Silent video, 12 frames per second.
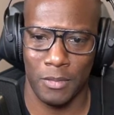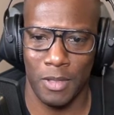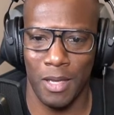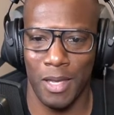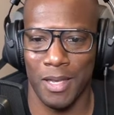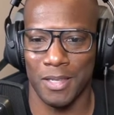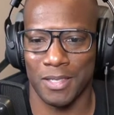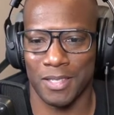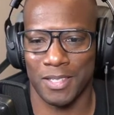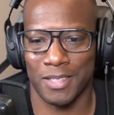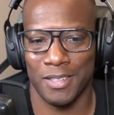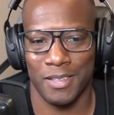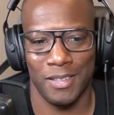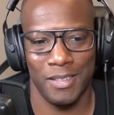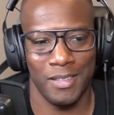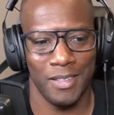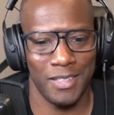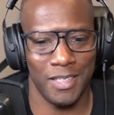Yes.
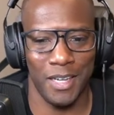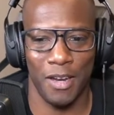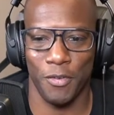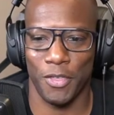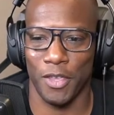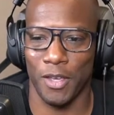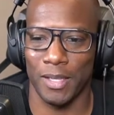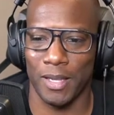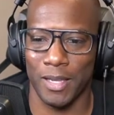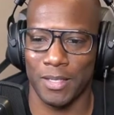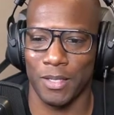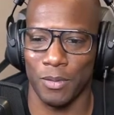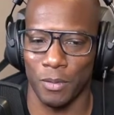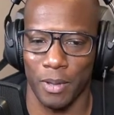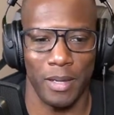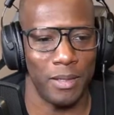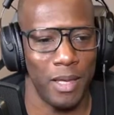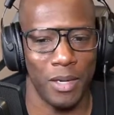Let's get everything nice and
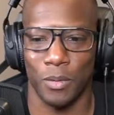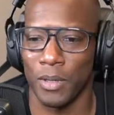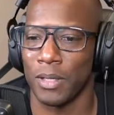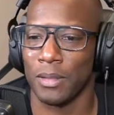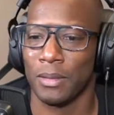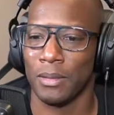wet. That'll work.